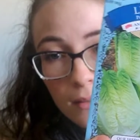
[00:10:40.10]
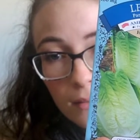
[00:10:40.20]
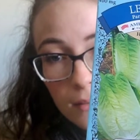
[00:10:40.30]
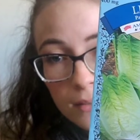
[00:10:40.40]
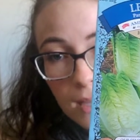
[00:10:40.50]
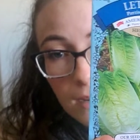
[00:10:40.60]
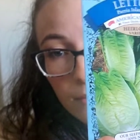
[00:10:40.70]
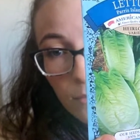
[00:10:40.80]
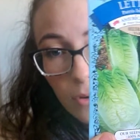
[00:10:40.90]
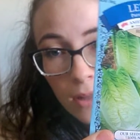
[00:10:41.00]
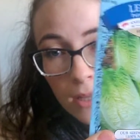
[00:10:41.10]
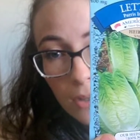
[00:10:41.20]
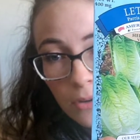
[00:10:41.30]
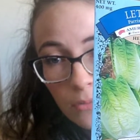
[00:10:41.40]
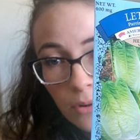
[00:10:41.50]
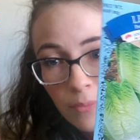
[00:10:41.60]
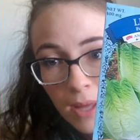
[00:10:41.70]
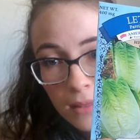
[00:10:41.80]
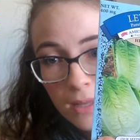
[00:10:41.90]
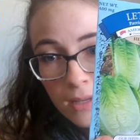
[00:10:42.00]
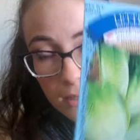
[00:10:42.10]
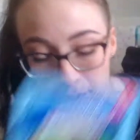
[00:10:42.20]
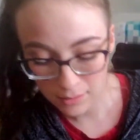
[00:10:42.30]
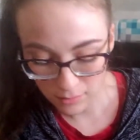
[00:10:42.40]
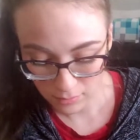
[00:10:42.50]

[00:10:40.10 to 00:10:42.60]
It's kind of more like your romaine lettuce.